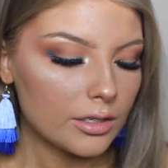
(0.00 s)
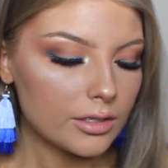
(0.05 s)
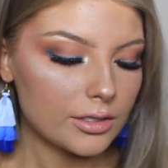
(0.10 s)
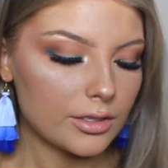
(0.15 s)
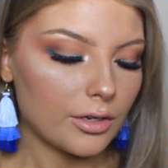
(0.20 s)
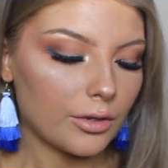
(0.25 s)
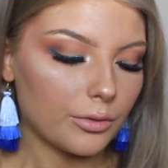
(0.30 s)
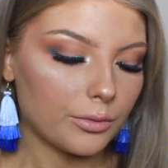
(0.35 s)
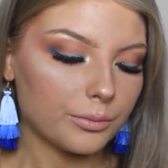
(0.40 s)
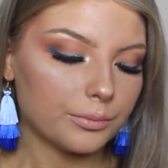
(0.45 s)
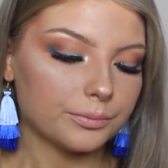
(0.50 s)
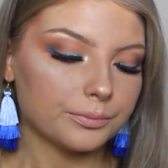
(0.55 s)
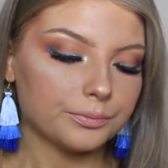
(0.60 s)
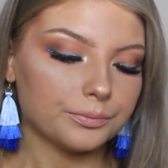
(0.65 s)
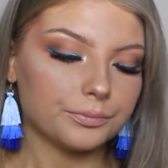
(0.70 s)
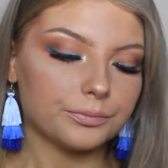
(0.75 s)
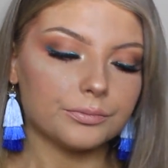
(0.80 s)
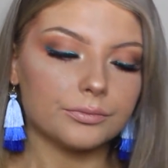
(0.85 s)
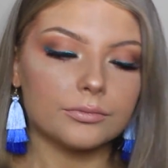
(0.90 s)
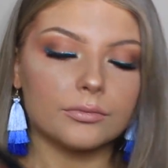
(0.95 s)
So
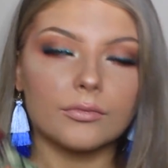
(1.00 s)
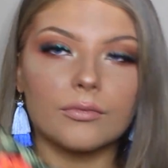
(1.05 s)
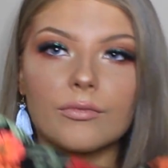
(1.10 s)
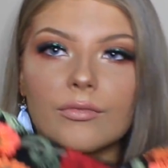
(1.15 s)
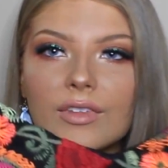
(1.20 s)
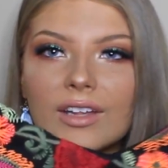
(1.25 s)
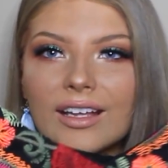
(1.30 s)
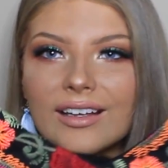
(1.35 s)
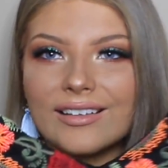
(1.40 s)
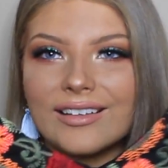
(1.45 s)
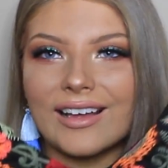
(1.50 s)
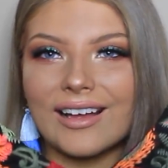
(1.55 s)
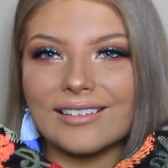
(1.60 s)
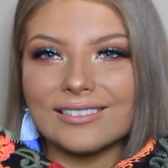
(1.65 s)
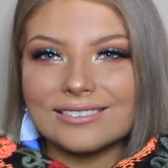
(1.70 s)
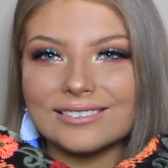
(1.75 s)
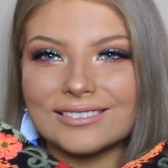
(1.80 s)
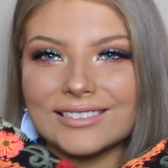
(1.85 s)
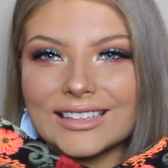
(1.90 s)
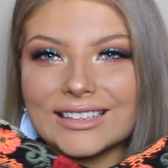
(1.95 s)
yeah,
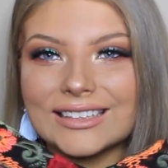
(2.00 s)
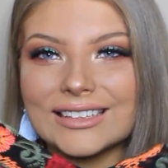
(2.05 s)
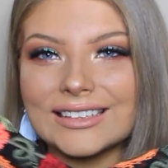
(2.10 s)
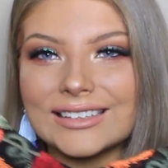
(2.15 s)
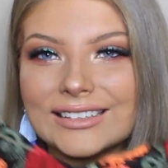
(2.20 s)
this